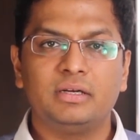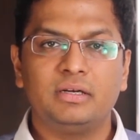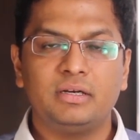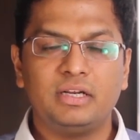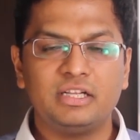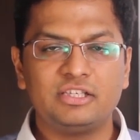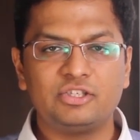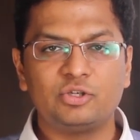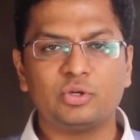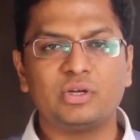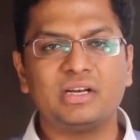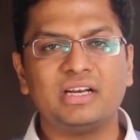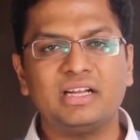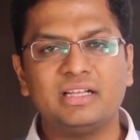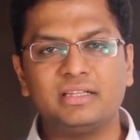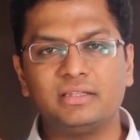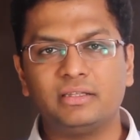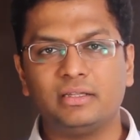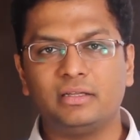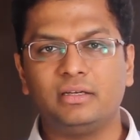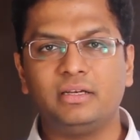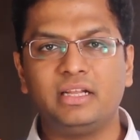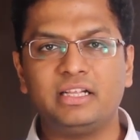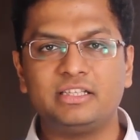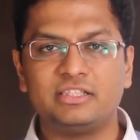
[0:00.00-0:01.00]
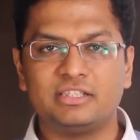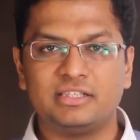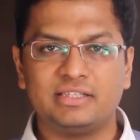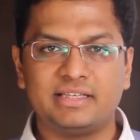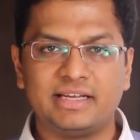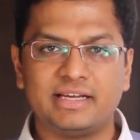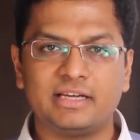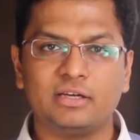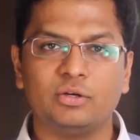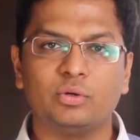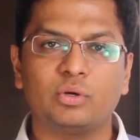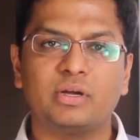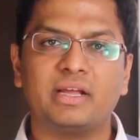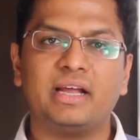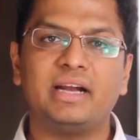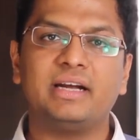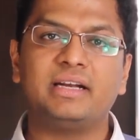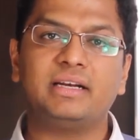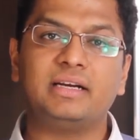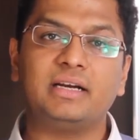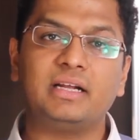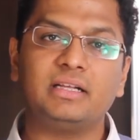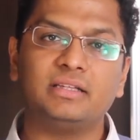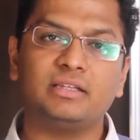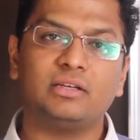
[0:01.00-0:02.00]
Let's take a look at
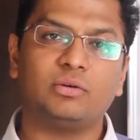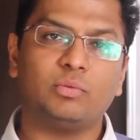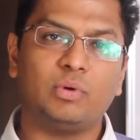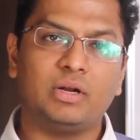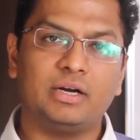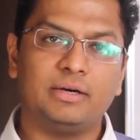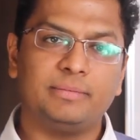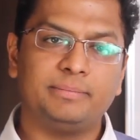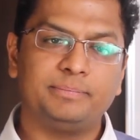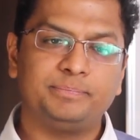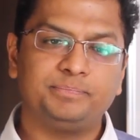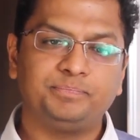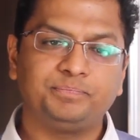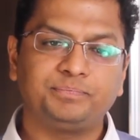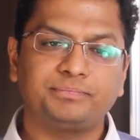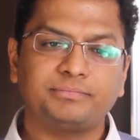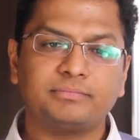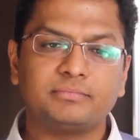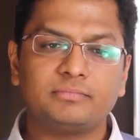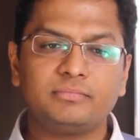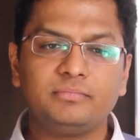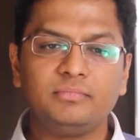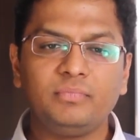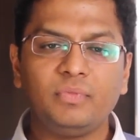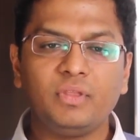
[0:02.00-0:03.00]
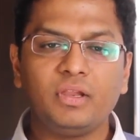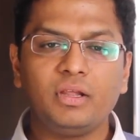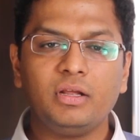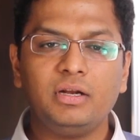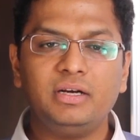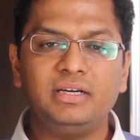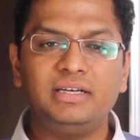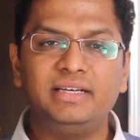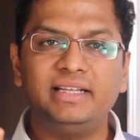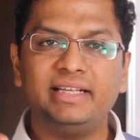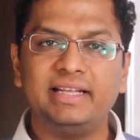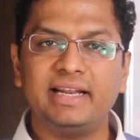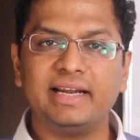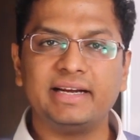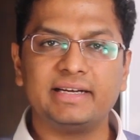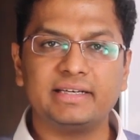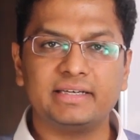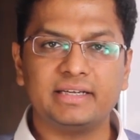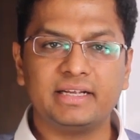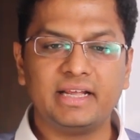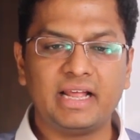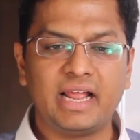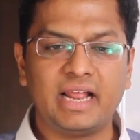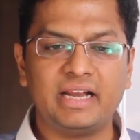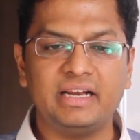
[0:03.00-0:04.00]
another one.
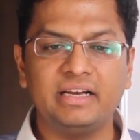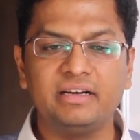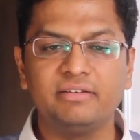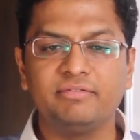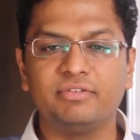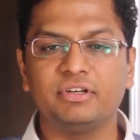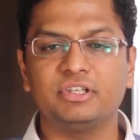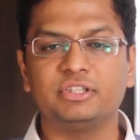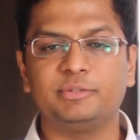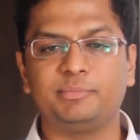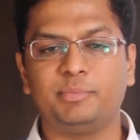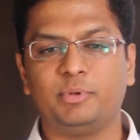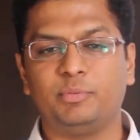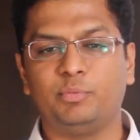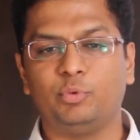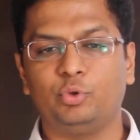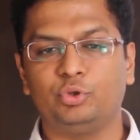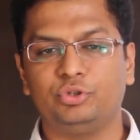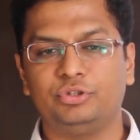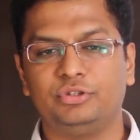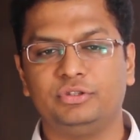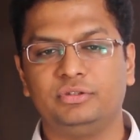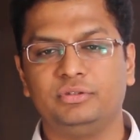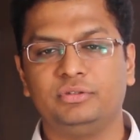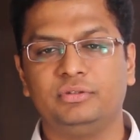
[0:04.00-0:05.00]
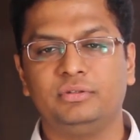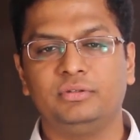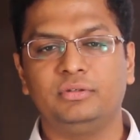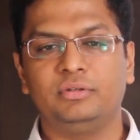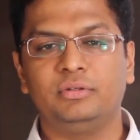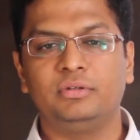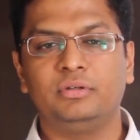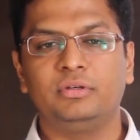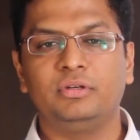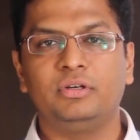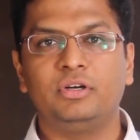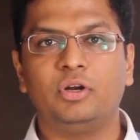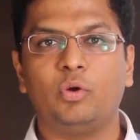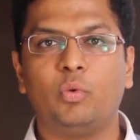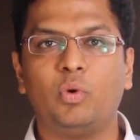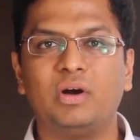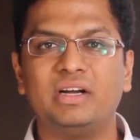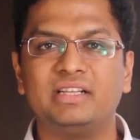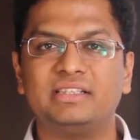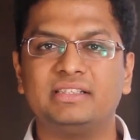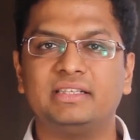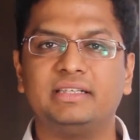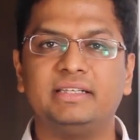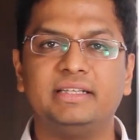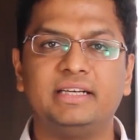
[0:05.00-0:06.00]
Direct and inverse proportion. Now,
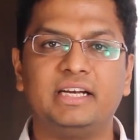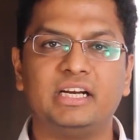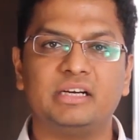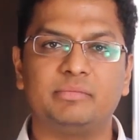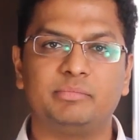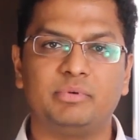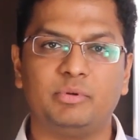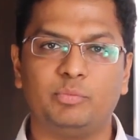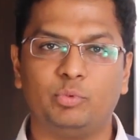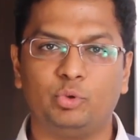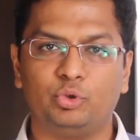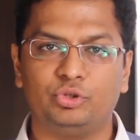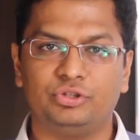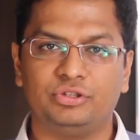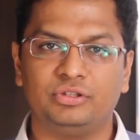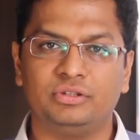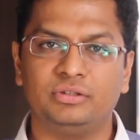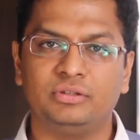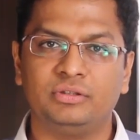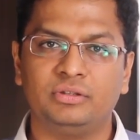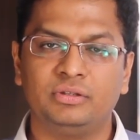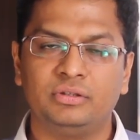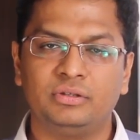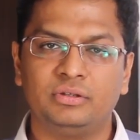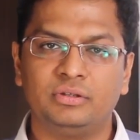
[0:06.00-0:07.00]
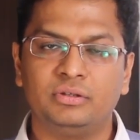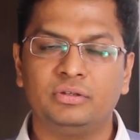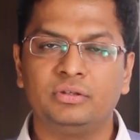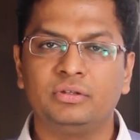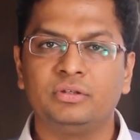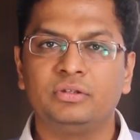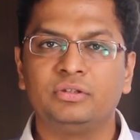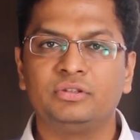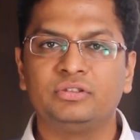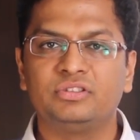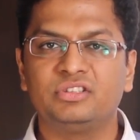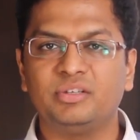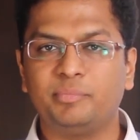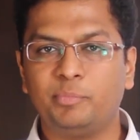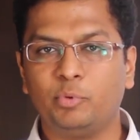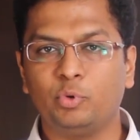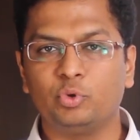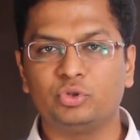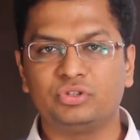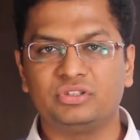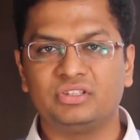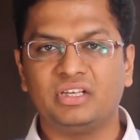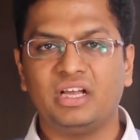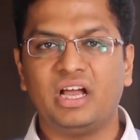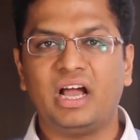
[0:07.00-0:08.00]
what is a direct proportion?
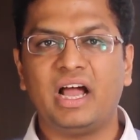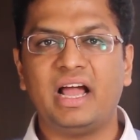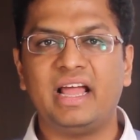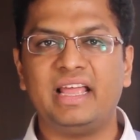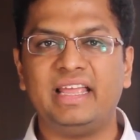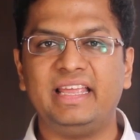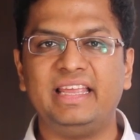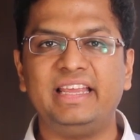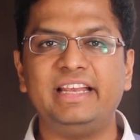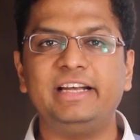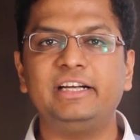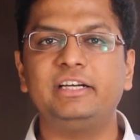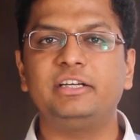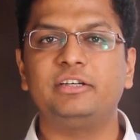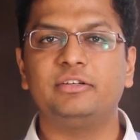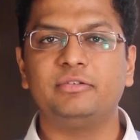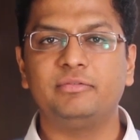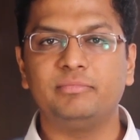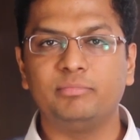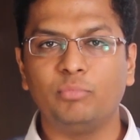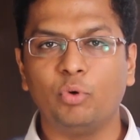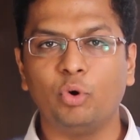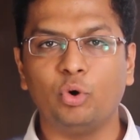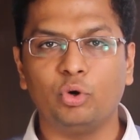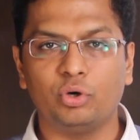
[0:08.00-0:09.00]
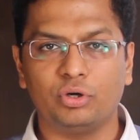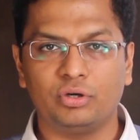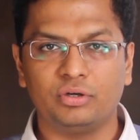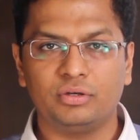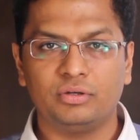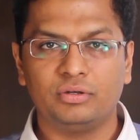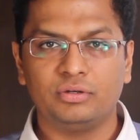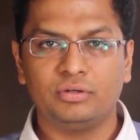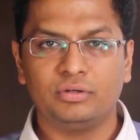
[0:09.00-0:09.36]
Suppose I eat more,